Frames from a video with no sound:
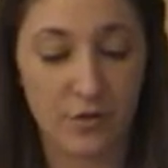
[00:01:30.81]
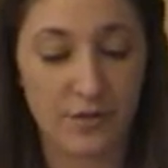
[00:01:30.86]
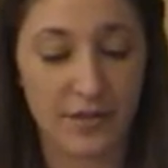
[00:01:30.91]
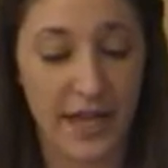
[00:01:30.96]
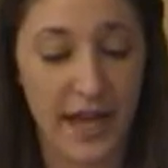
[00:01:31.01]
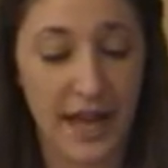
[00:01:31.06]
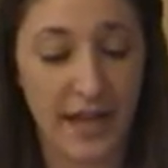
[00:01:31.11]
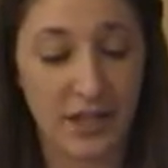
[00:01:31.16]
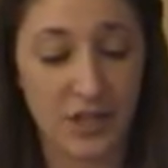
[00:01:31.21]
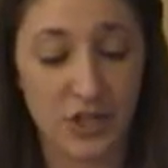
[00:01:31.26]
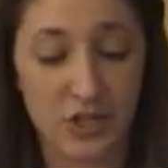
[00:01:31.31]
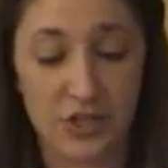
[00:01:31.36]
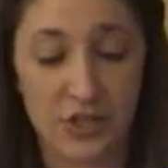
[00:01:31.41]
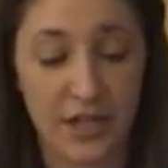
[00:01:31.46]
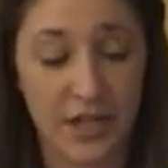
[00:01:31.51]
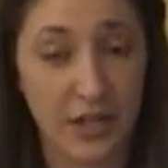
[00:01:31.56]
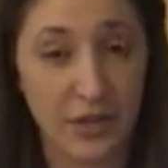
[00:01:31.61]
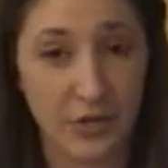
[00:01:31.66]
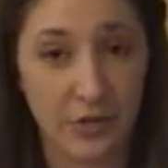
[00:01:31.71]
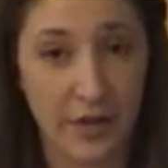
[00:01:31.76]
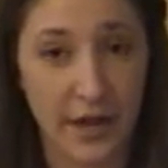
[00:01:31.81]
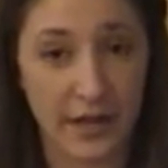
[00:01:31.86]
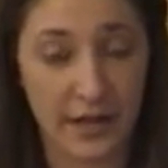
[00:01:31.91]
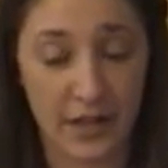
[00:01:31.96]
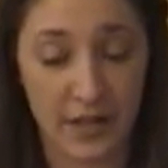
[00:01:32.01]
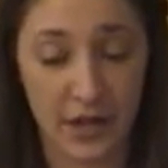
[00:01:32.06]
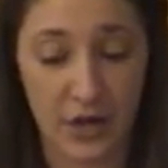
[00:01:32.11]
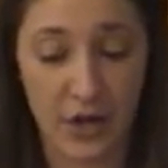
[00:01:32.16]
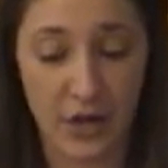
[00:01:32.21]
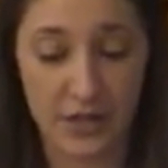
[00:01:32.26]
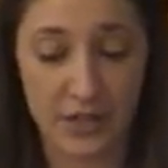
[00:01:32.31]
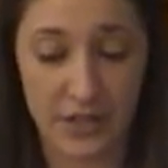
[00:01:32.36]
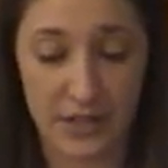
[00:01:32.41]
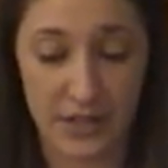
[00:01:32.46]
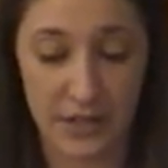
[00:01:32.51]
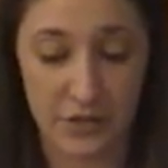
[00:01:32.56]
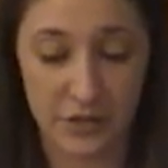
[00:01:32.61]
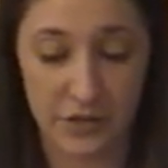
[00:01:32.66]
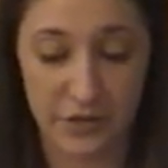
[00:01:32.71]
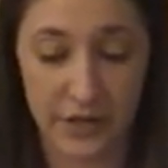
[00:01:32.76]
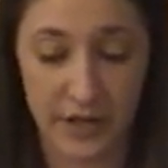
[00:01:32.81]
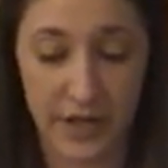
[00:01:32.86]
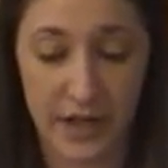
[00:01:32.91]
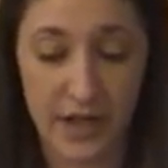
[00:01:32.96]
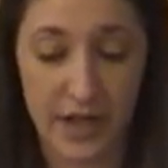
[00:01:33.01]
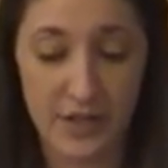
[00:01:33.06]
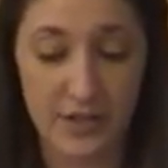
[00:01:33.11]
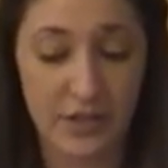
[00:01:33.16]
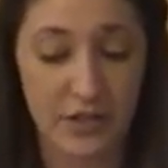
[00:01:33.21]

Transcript: whose actions indirectly caused the injury,